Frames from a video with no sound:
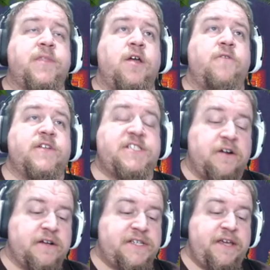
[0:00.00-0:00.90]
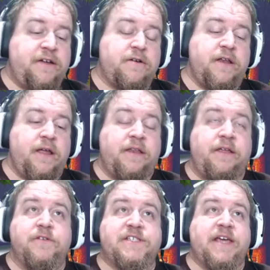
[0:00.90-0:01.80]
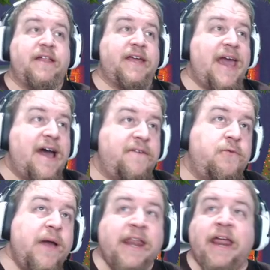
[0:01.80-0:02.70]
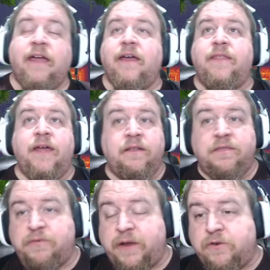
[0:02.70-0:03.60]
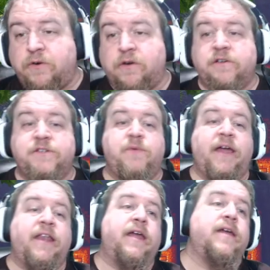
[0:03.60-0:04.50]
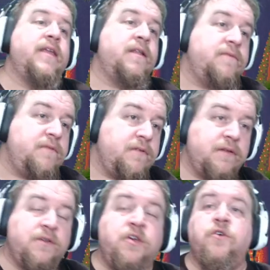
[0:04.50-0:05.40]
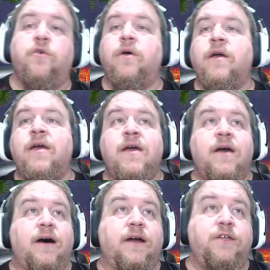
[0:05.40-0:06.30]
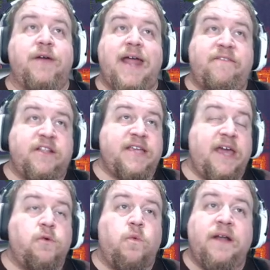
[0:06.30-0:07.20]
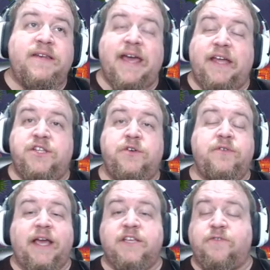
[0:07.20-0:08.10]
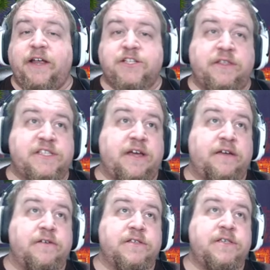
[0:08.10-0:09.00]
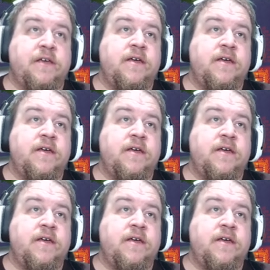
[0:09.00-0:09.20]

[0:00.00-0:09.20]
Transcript: know, if it starts here and you say like half waning and then 3/4 waning and then new, you could have it take 1 day, 2 days for each of the cycles.